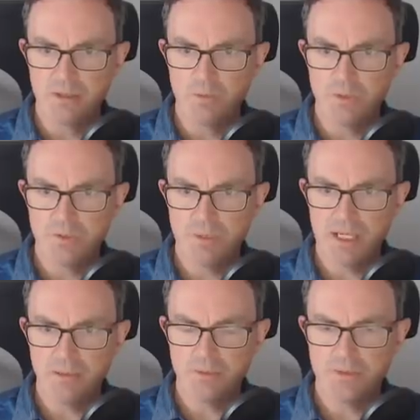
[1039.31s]
What
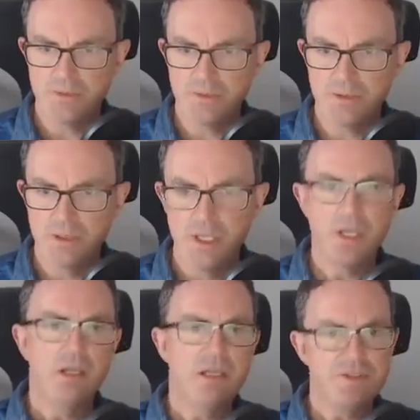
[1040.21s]
about,
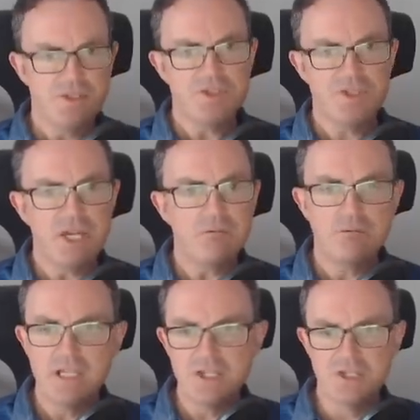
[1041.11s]
let's just check
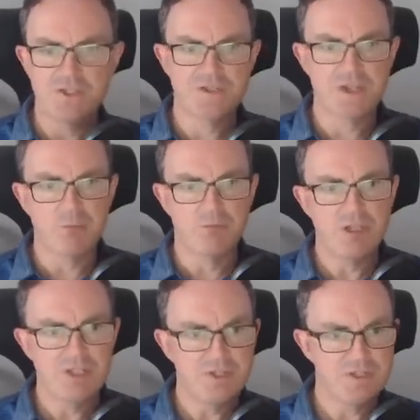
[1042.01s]
region sum.
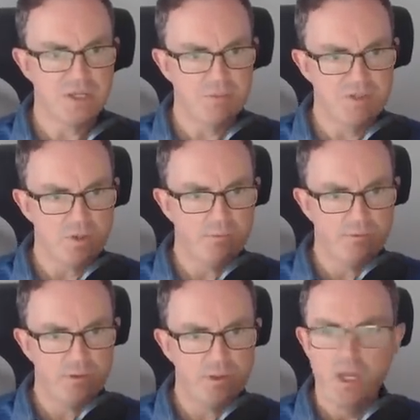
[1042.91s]
Region sum is
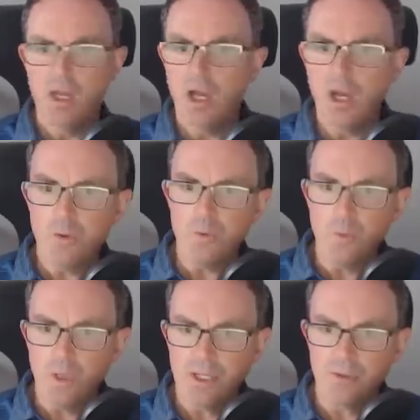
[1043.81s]
often, oh,
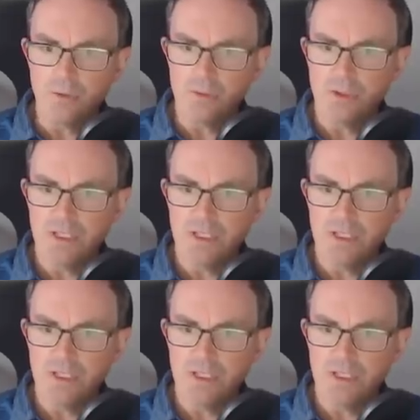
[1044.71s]
hang on.